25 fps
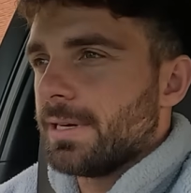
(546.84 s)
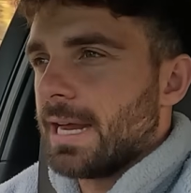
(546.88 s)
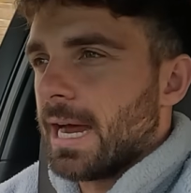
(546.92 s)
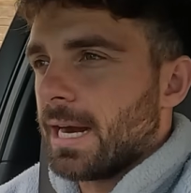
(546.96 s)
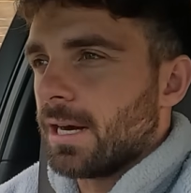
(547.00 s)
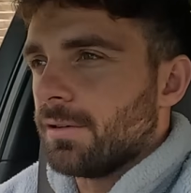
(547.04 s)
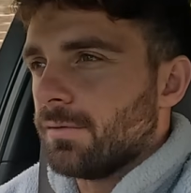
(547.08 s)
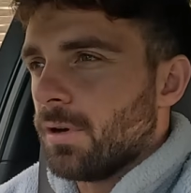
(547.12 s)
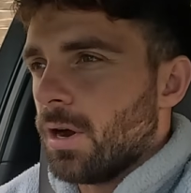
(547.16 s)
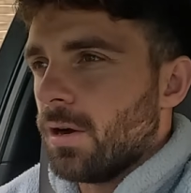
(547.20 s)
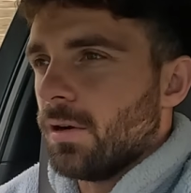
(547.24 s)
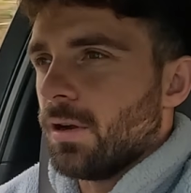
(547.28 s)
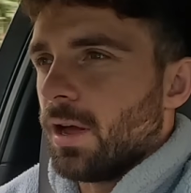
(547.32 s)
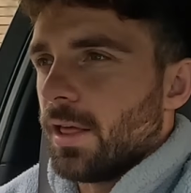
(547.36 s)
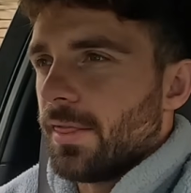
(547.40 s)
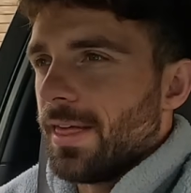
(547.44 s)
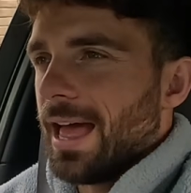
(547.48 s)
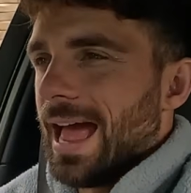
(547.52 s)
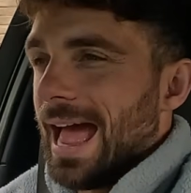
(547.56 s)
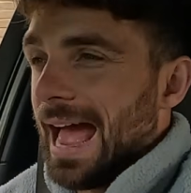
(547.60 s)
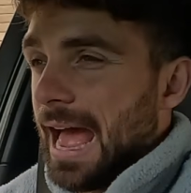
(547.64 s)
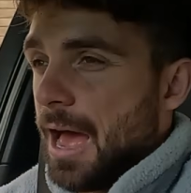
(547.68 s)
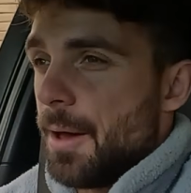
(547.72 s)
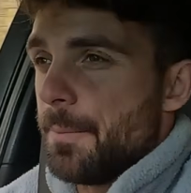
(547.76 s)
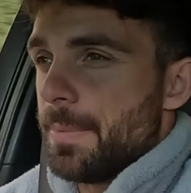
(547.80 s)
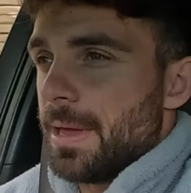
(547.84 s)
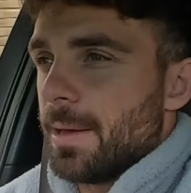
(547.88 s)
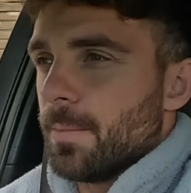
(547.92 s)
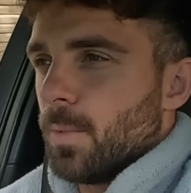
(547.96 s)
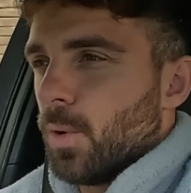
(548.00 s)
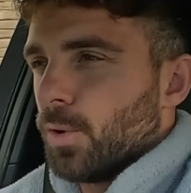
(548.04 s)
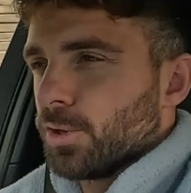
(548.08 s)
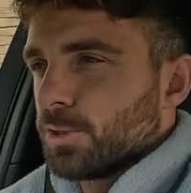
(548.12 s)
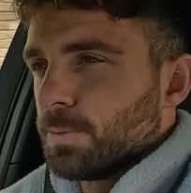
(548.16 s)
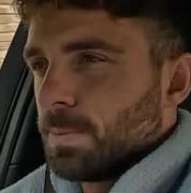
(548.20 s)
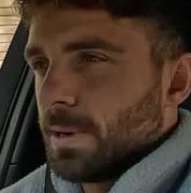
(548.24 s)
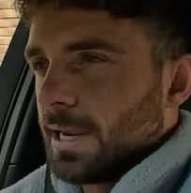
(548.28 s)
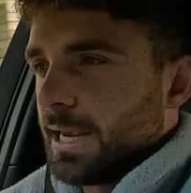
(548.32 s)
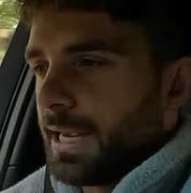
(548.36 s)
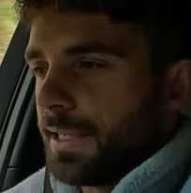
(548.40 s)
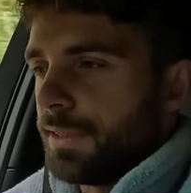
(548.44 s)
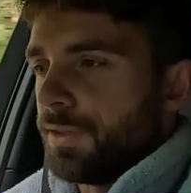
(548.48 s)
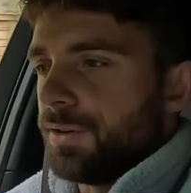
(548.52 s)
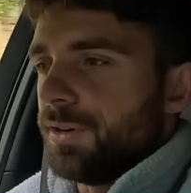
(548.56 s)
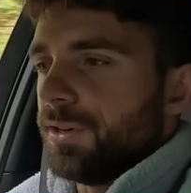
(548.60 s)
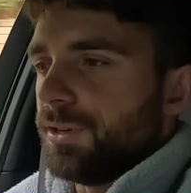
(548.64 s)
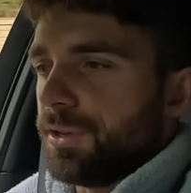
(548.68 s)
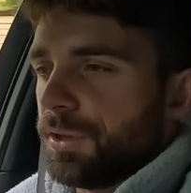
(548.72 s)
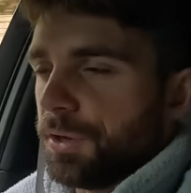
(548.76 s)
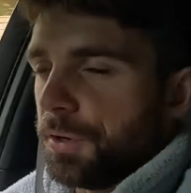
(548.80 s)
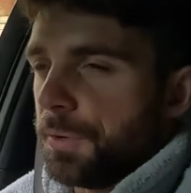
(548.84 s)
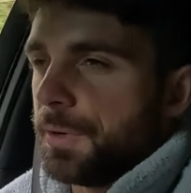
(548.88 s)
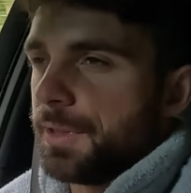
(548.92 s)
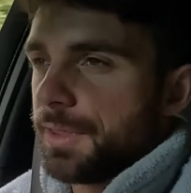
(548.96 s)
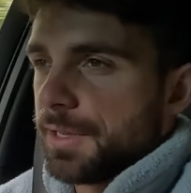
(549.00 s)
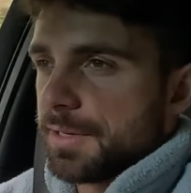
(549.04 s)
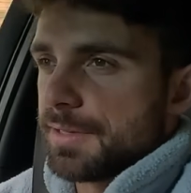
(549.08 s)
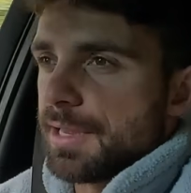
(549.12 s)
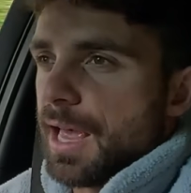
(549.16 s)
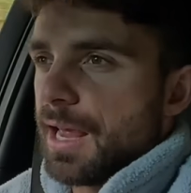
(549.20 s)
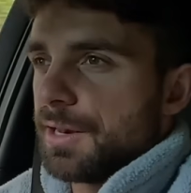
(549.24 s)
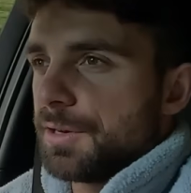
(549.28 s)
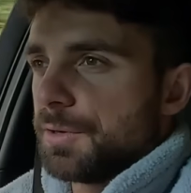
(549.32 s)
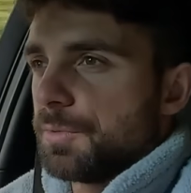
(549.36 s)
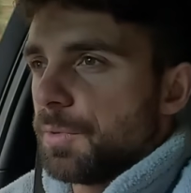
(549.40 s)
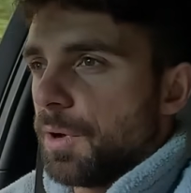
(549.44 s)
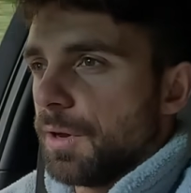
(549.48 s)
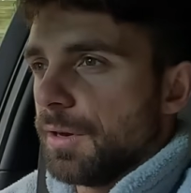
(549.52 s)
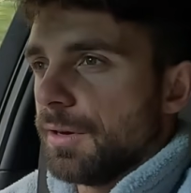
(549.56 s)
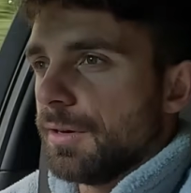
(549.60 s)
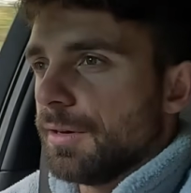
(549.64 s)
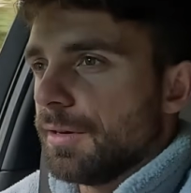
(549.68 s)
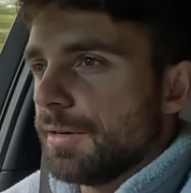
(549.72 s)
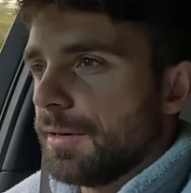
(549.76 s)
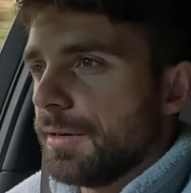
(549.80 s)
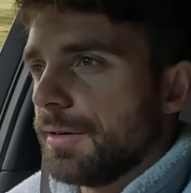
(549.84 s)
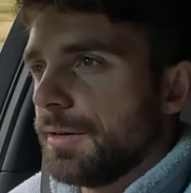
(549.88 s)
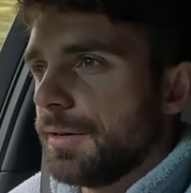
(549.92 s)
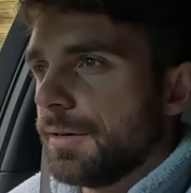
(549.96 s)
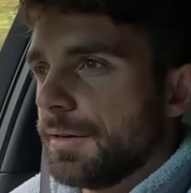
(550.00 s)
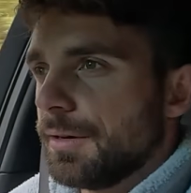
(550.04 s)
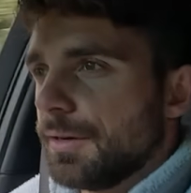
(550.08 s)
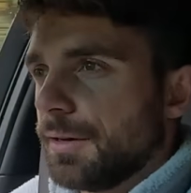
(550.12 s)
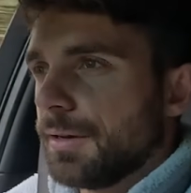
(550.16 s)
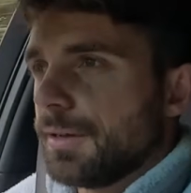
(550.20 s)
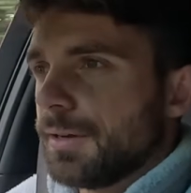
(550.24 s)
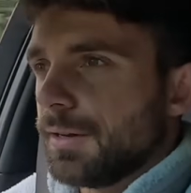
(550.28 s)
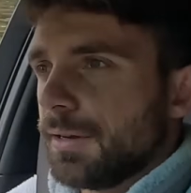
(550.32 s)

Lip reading: down a road like that at a bit more speed than you do in the standard one.